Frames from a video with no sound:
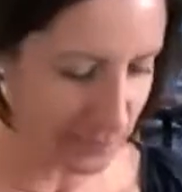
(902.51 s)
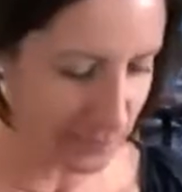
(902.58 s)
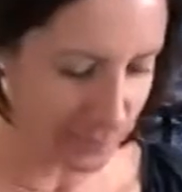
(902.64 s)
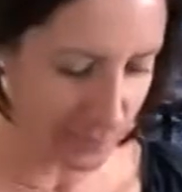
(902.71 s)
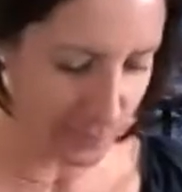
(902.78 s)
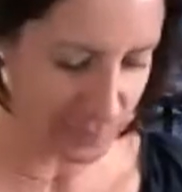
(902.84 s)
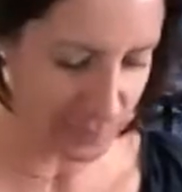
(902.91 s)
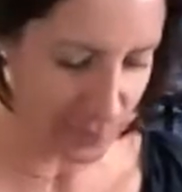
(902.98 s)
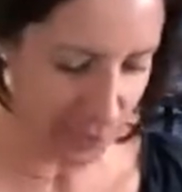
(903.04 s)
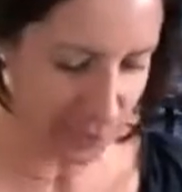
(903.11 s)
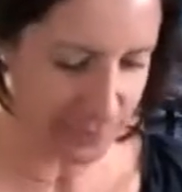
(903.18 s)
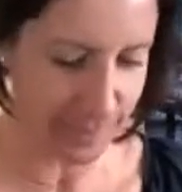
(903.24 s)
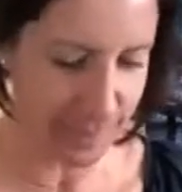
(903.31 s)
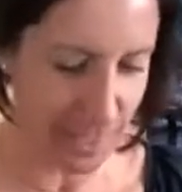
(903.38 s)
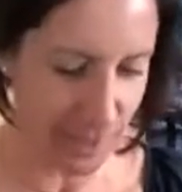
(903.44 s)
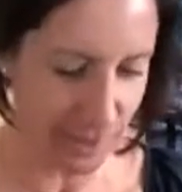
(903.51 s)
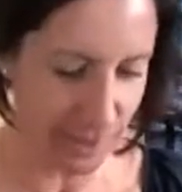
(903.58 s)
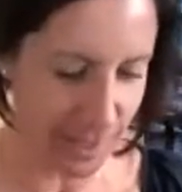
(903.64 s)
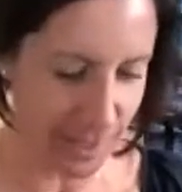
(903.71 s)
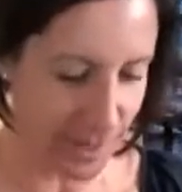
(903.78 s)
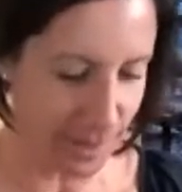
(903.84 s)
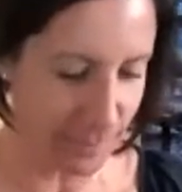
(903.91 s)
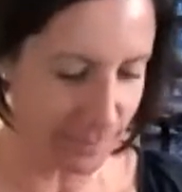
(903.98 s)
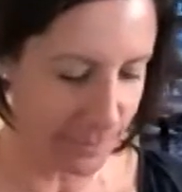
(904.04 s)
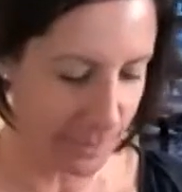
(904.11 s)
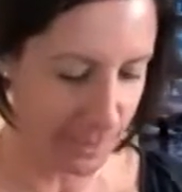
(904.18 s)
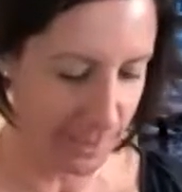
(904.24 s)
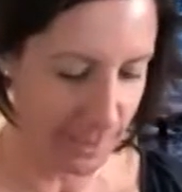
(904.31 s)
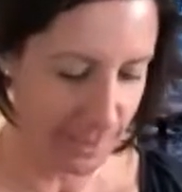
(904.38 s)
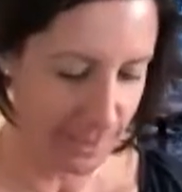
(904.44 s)
So we talked about
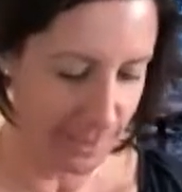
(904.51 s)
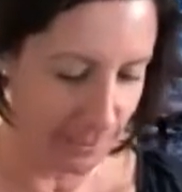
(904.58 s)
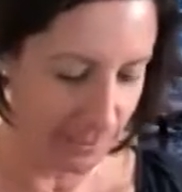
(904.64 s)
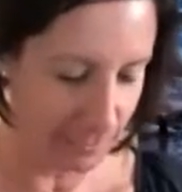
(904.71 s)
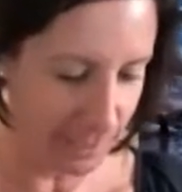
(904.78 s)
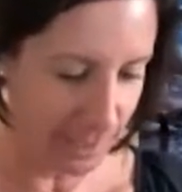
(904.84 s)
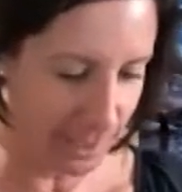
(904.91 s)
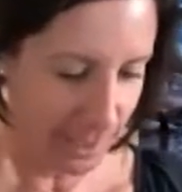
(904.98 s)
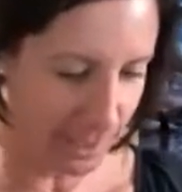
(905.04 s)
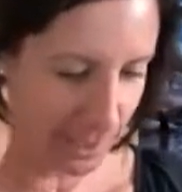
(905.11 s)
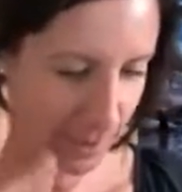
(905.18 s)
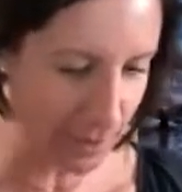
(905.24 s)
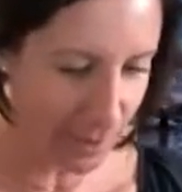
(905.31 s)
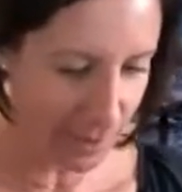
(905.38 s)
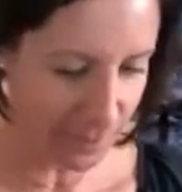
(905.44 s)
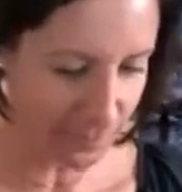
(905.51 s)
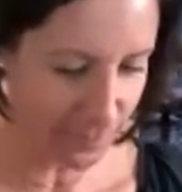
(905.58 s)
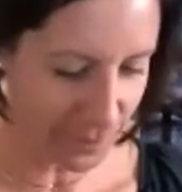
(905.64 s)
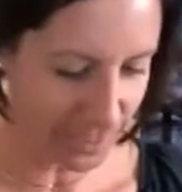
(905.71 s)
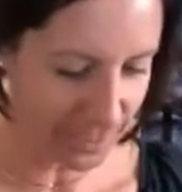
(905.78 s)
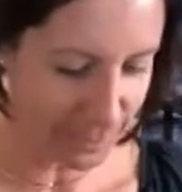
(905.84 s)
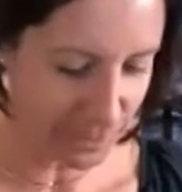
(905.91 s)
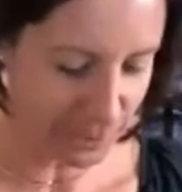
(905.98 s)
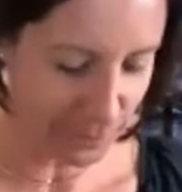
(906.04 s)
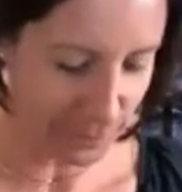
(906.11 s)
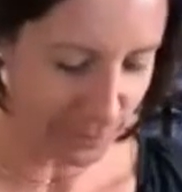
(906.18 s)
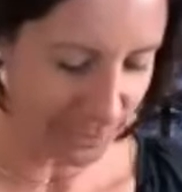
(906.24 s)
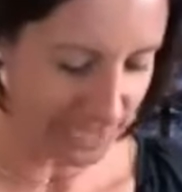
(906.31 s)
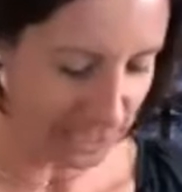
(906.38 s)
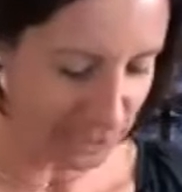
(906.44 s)
in all of our email
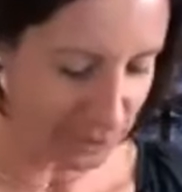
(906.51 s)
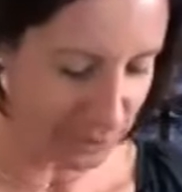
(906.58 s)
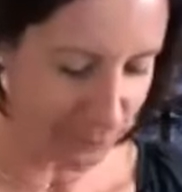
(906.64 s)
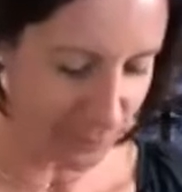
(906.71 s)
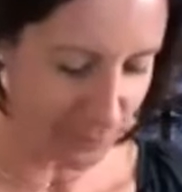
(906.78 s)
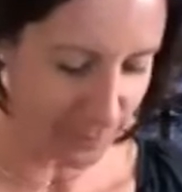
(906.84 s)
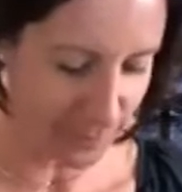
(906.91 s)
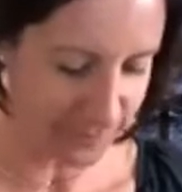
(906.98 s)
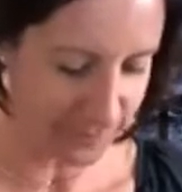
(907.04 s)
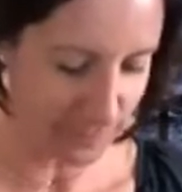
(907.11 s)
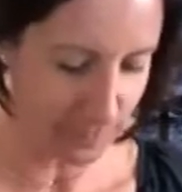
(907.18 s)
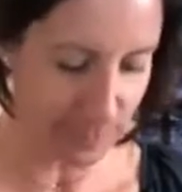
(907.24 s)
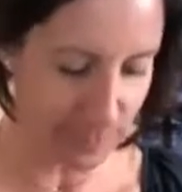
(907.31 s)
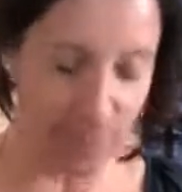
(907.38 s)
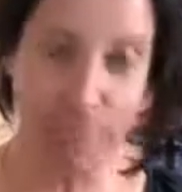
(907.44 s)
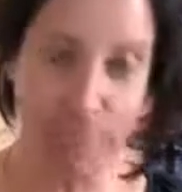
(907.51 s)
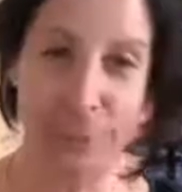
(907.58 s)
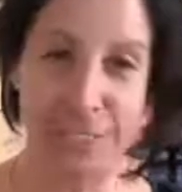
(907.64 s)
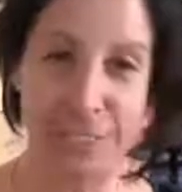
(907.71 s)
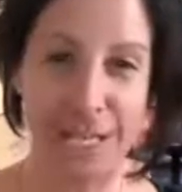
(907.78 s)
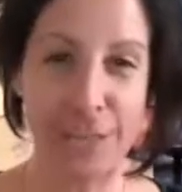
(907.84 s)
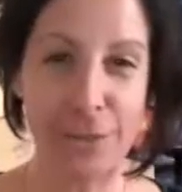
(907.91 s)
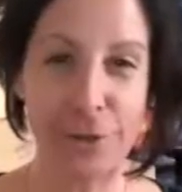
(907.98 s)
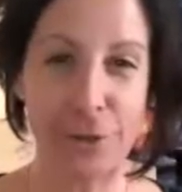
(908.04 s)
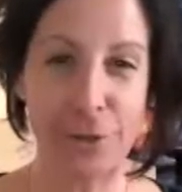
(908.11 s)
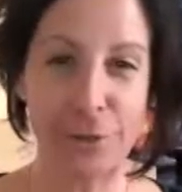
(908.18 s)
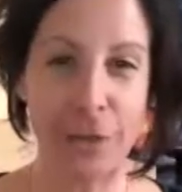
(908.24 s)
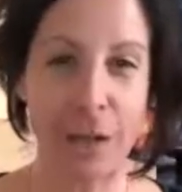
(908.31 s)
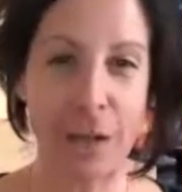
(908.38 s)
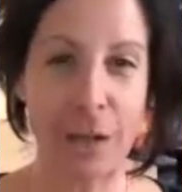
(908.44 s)
communication for this that we're going to put
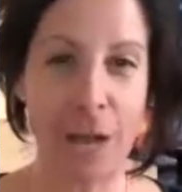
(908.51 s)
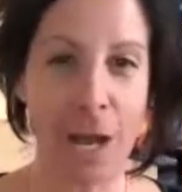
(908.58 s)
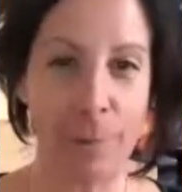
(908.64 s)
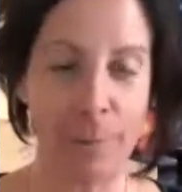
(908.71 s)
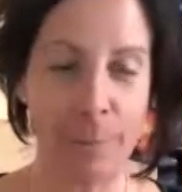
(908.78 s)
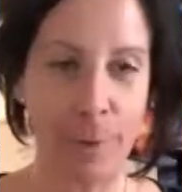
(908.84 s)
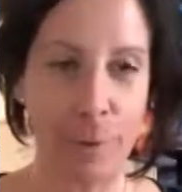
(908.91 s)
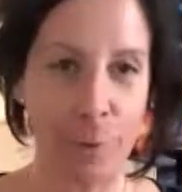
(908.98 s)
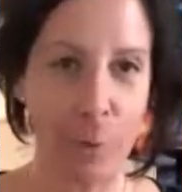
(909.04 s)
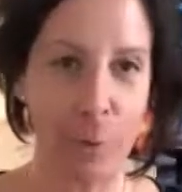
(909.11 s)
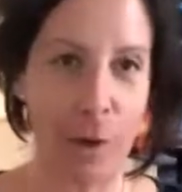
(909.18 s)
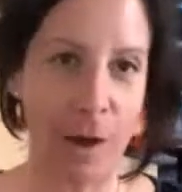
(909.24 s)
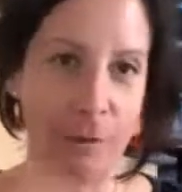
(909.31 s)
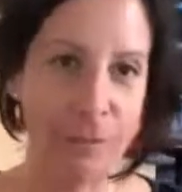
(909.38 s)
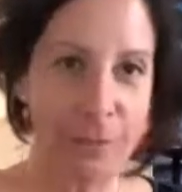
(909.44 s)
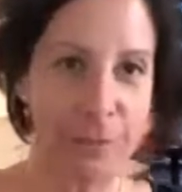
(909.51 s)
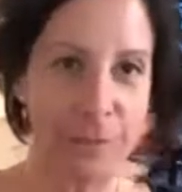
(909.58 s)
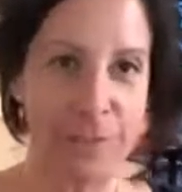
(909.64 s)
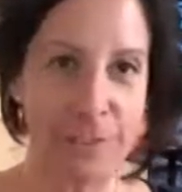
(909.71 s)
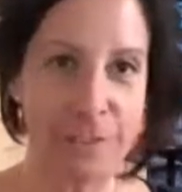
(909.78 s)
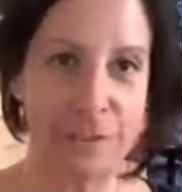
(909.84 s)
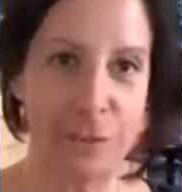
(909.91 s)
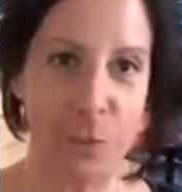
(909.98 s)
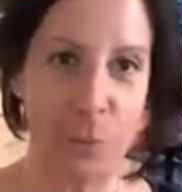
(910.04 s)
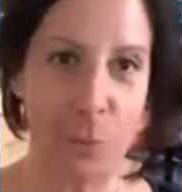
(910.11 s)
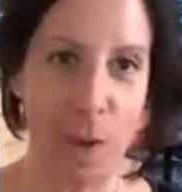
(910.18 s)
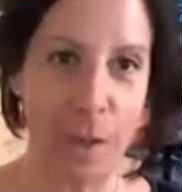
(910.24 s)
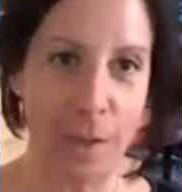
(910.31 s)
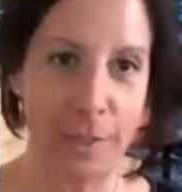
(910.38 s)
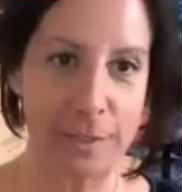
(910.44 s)
together a combo offer of these two
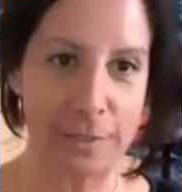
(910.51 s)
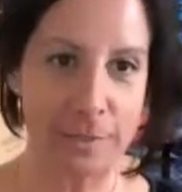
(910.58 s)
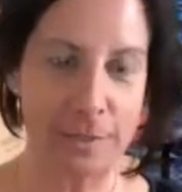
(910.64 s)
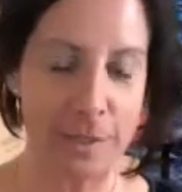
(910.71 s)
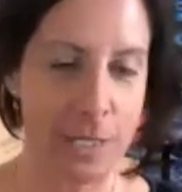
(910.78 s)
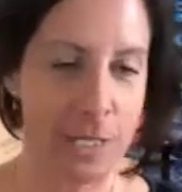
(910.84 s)
wines.